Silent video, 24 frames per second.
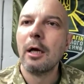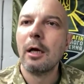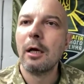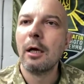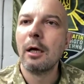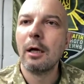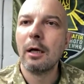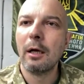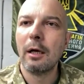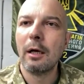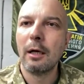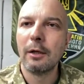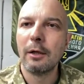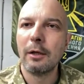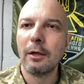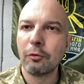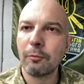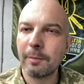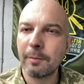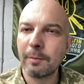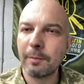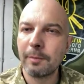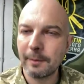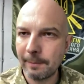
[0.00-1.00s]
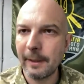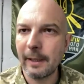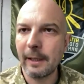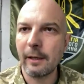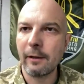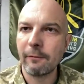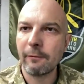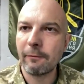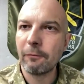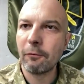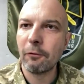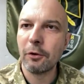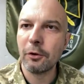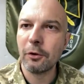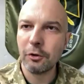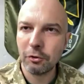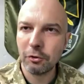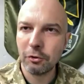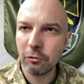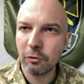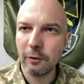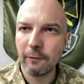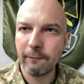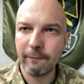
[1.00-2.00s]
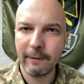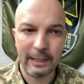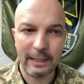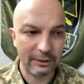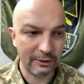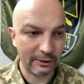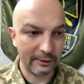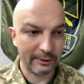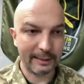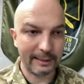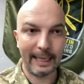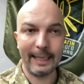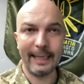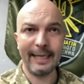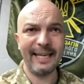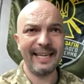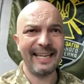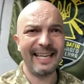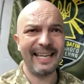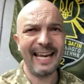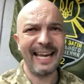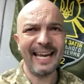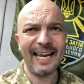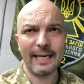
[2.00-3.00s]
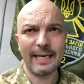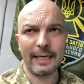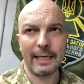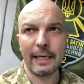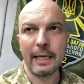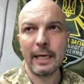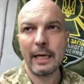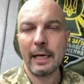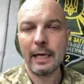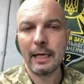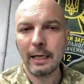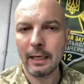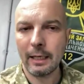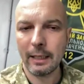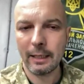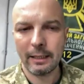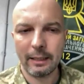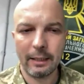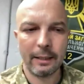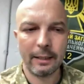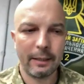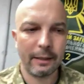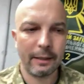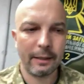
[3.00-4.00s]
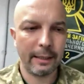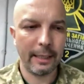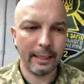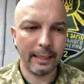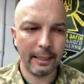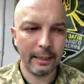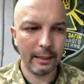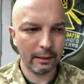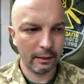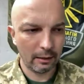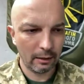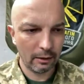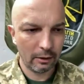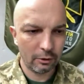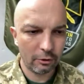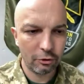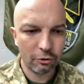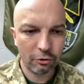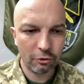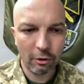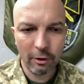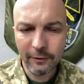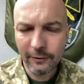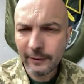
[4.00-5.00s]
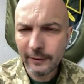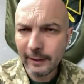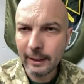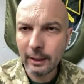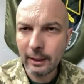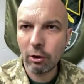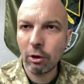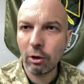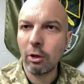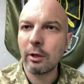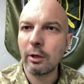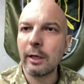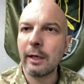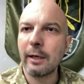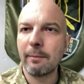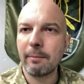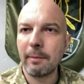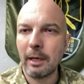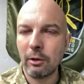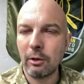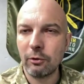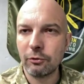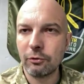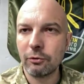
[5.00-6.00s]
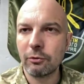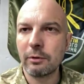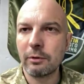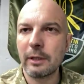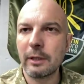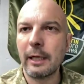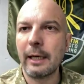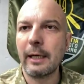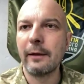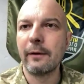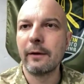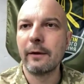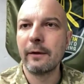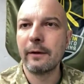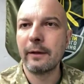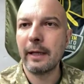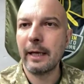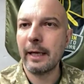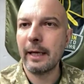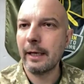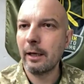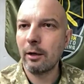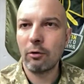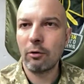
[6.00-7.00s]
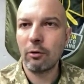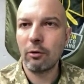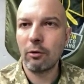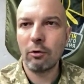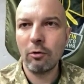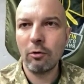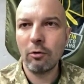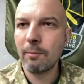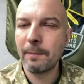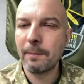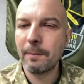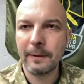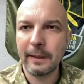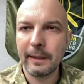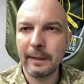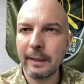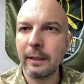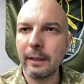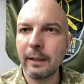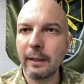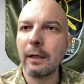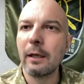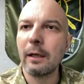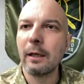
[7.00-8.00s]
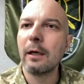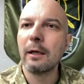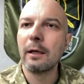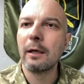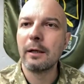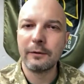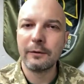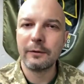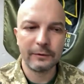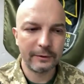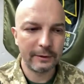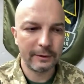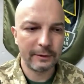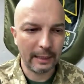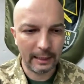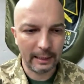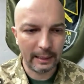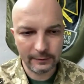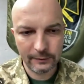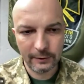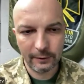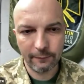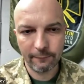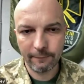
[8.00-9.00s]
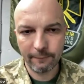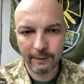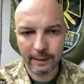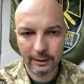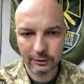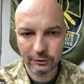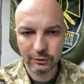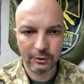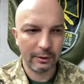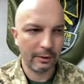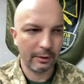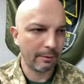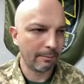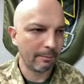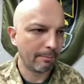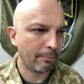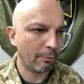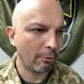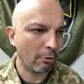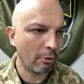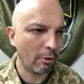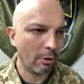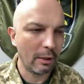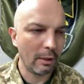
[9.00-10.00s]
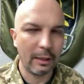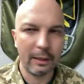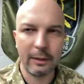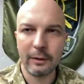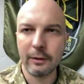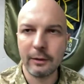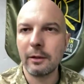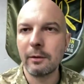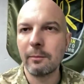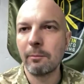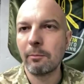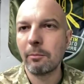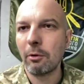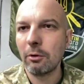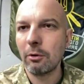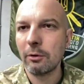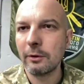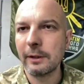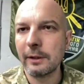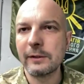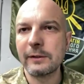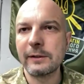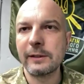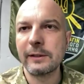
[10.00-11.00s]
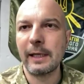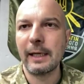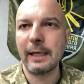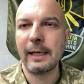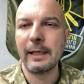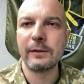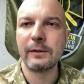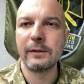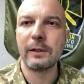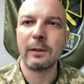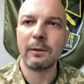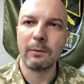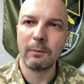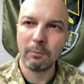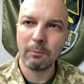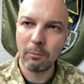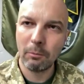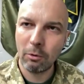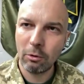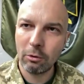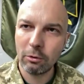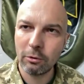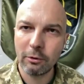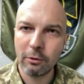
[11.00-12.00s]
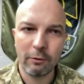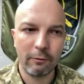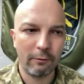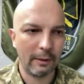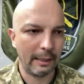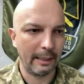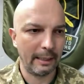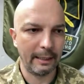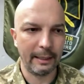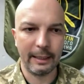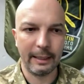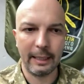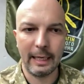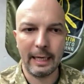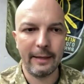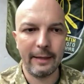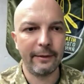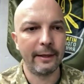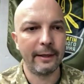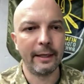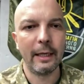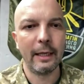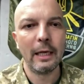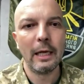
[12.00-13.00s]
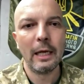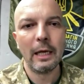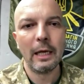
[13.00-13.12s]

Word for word: uh, to prepare for new invasions. And again, uh, they don't think only about Ukraine. They are openly uh, discussed invasion in Poland, in Baltic states, in Moldova, in other